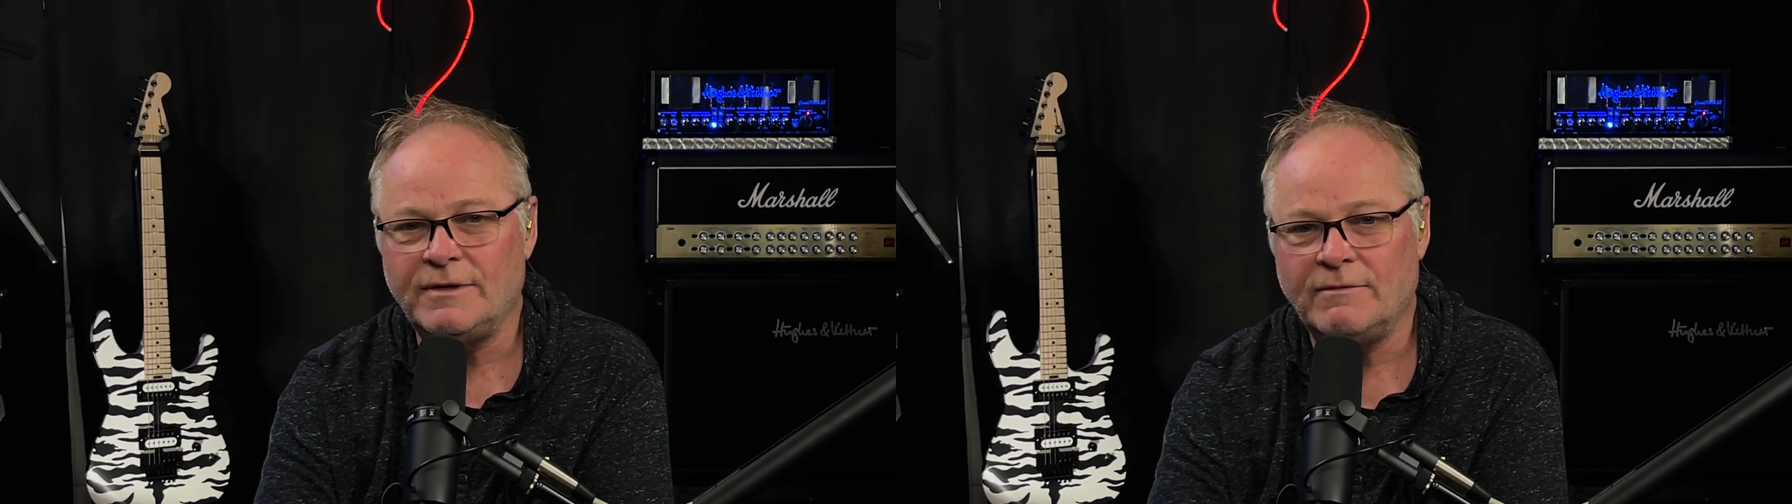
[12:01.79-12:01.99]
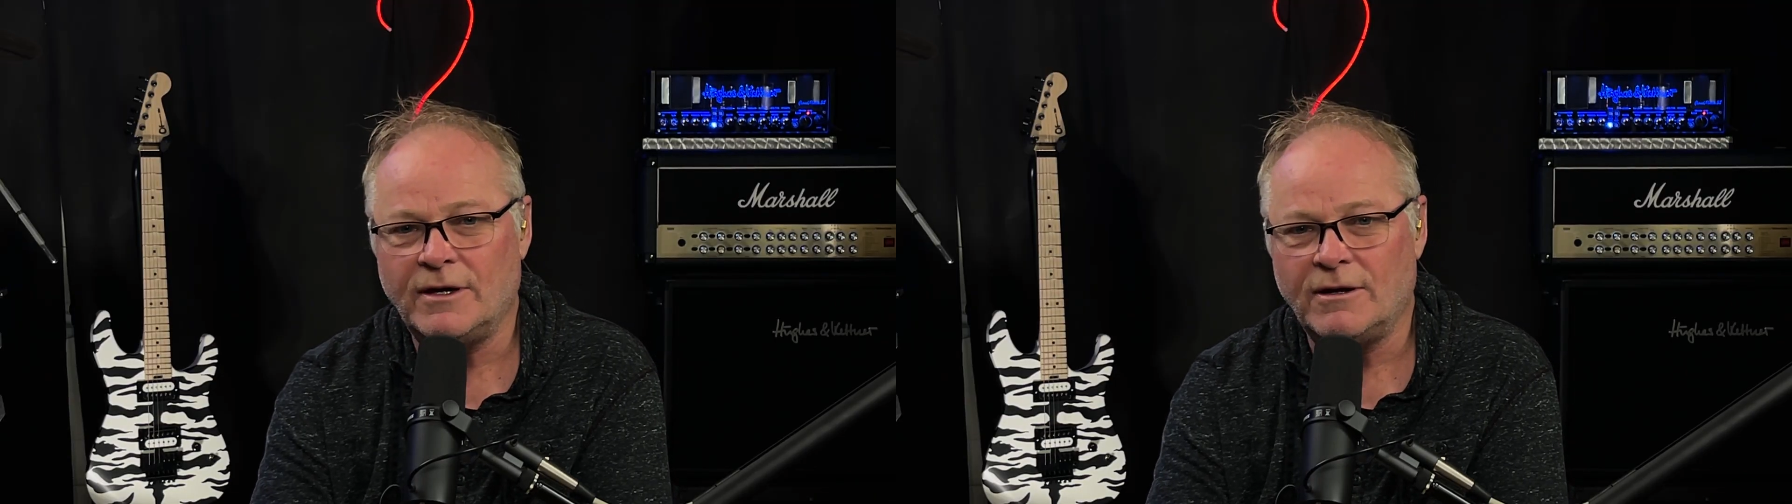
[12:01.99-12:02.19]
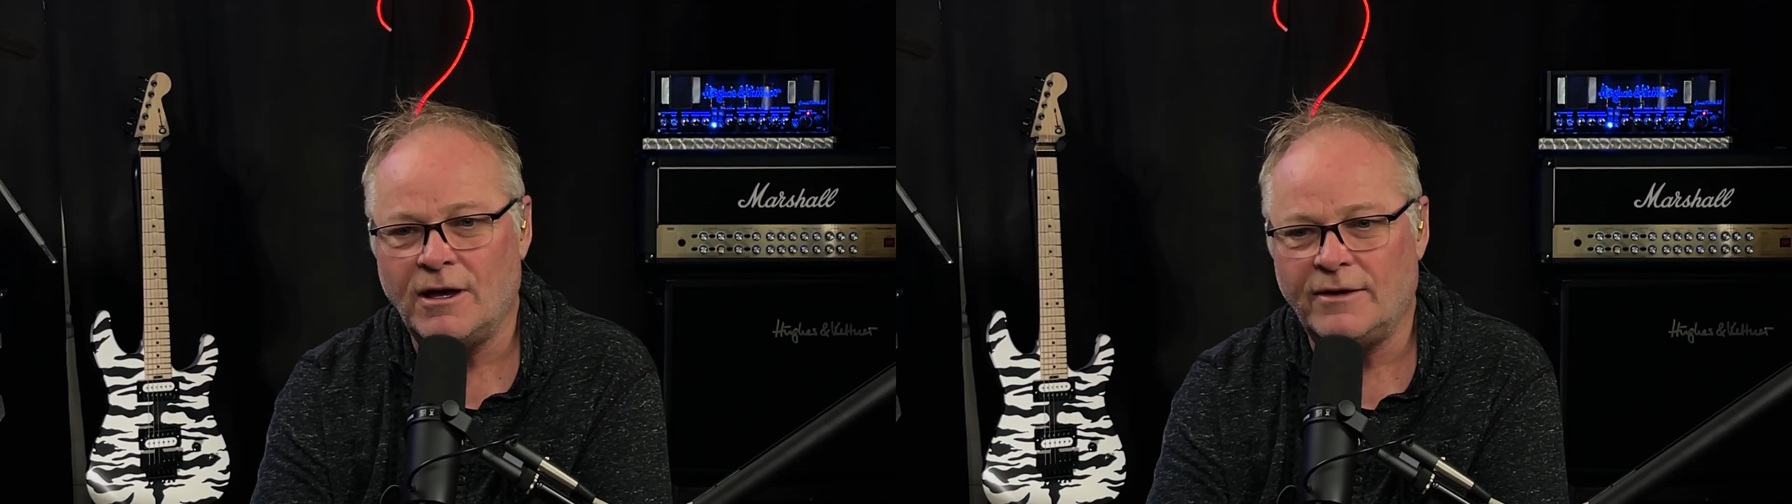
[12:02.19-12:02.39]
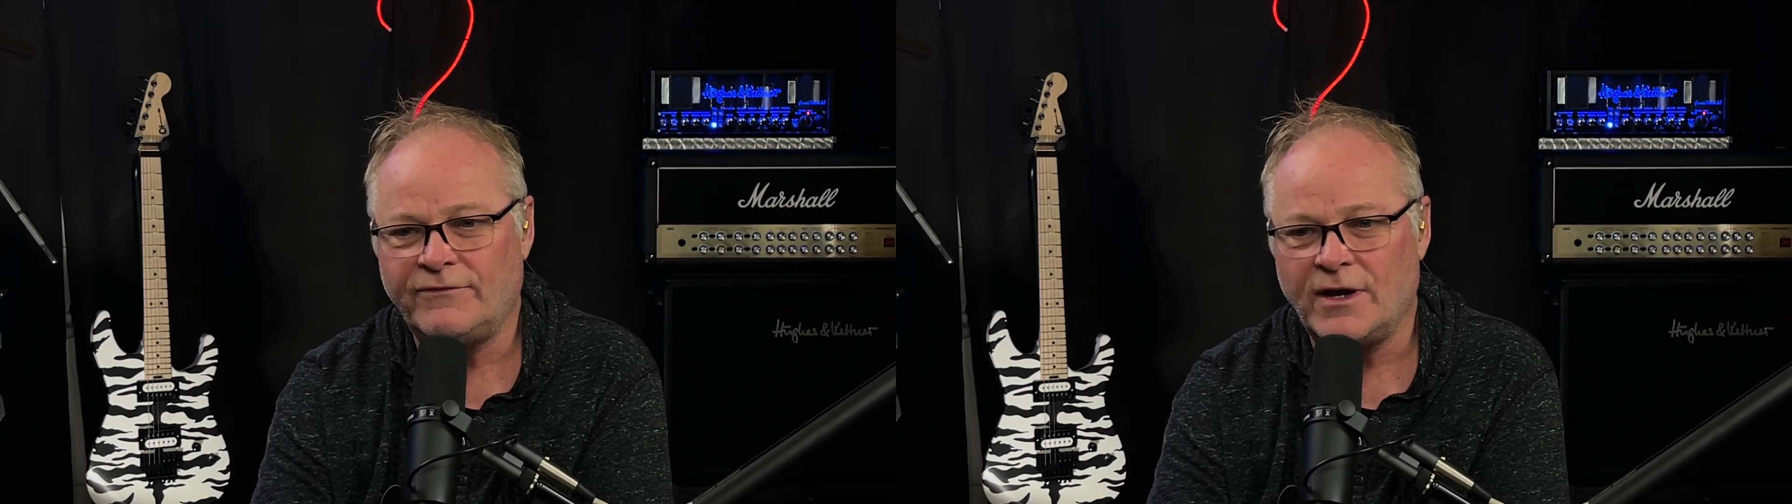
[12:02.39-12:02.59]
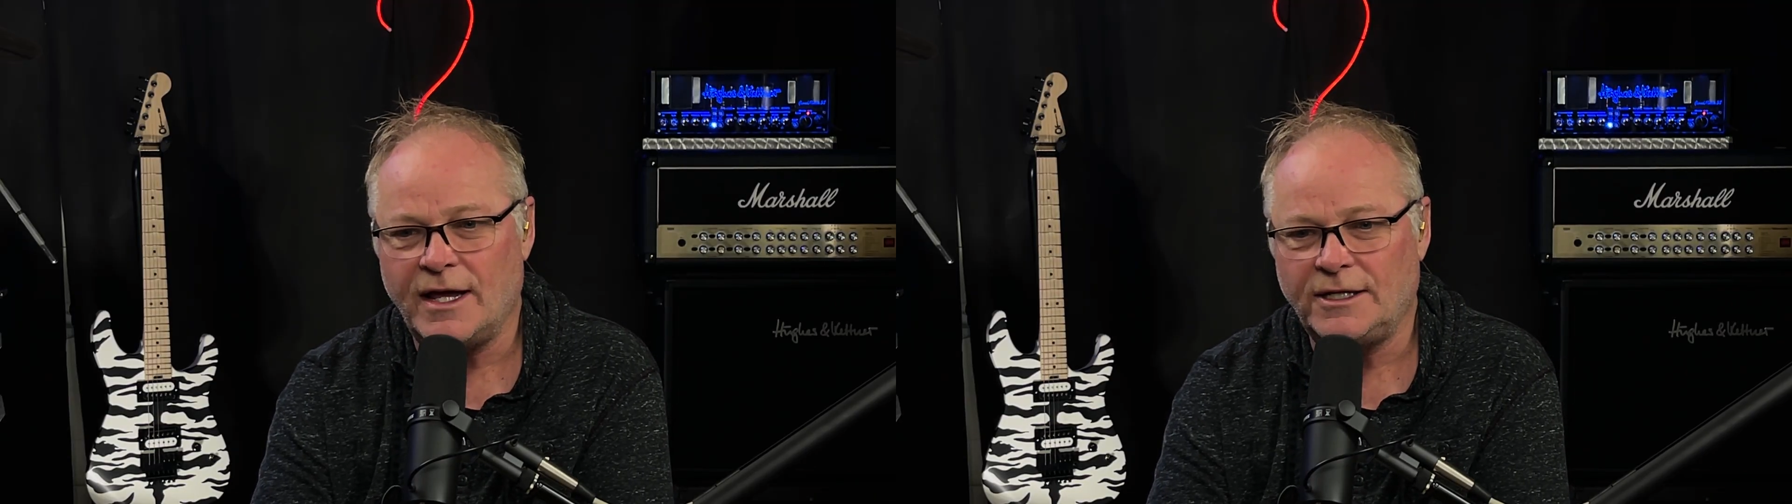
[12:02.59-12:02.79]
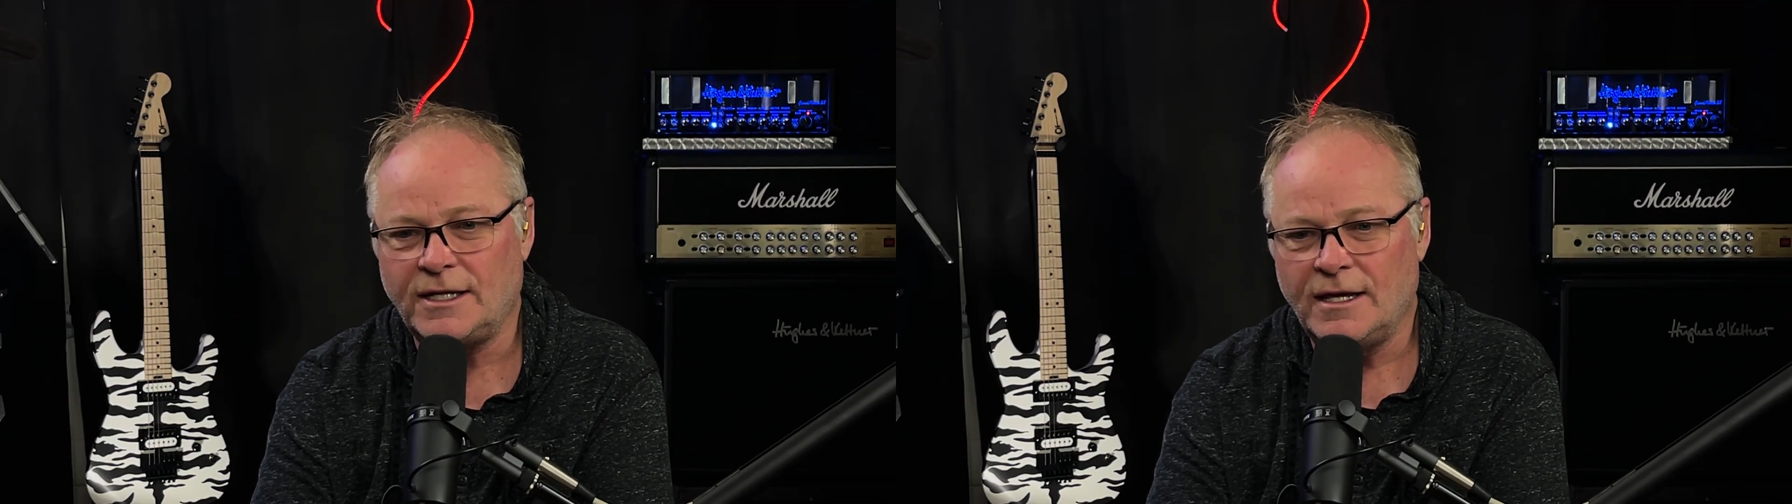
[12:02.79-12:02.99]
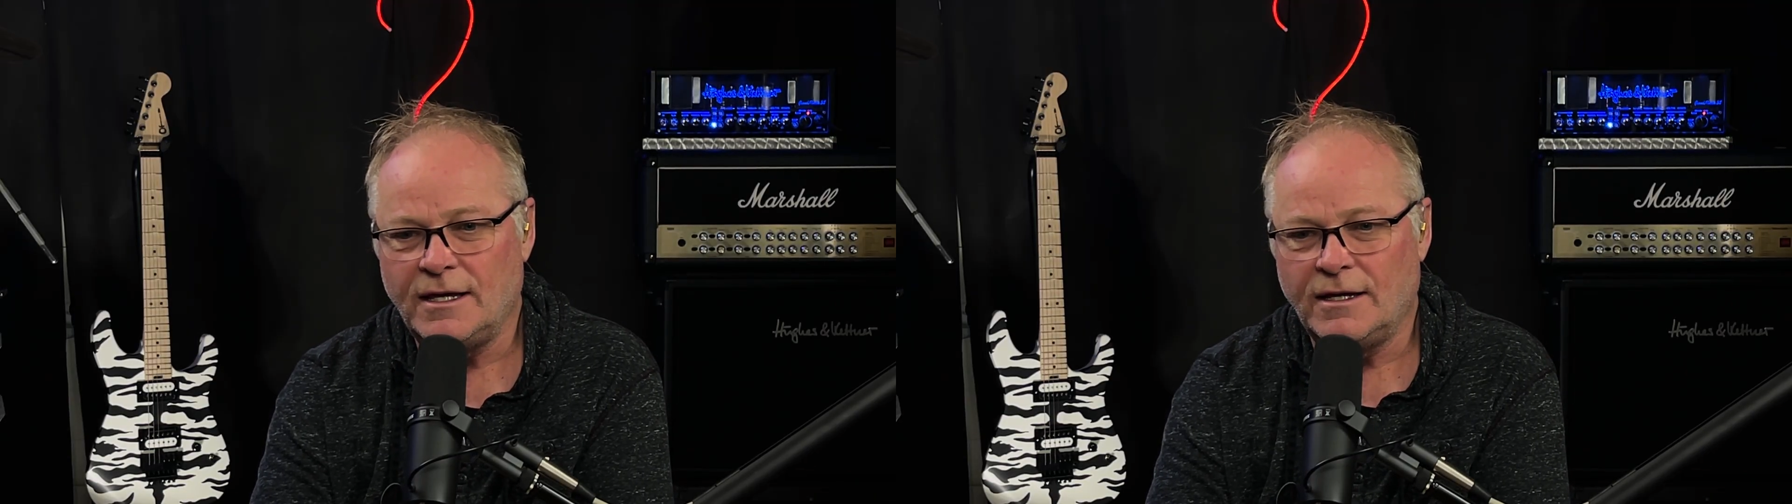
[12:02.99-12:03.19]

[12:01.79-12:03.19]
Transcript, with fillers: We want hot fries.